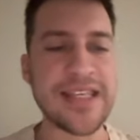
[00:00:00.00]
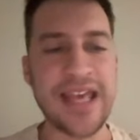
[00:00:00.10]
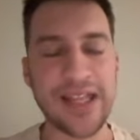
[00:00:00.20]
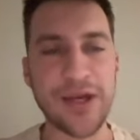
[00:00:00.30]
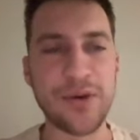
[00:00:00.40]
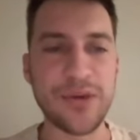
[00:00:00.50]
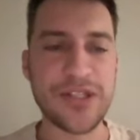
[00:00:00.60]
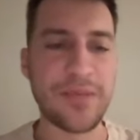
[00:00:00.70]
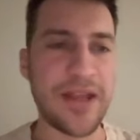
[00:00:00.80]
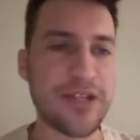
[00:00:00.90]
yellow
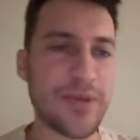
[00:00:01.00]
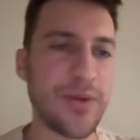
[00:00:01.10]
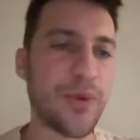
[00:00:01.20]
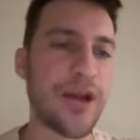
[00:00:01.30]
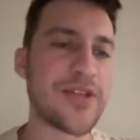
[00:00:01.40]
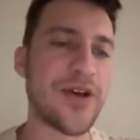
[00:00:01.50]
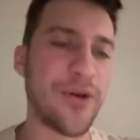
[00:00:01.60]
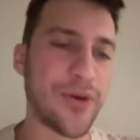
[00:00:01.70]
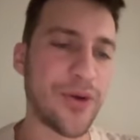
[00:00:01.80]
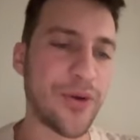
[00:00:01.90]
risk management, whereas
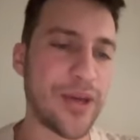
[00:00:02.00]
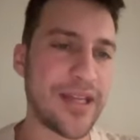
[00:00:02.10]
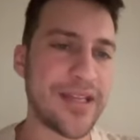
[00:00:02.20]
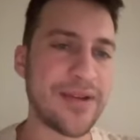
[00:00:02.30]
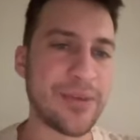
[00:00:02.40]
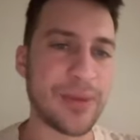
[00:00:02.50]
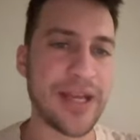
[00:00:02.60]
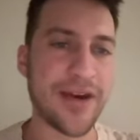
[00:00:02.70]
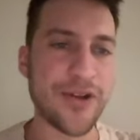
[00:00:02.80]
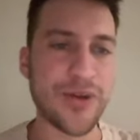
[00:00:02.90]
altcoin
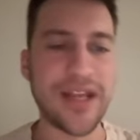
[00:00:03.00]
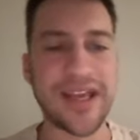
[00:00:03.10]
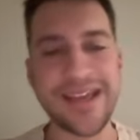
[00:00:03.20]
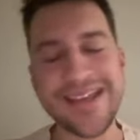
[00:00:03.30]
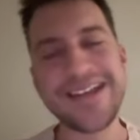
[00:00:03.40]
breakout trading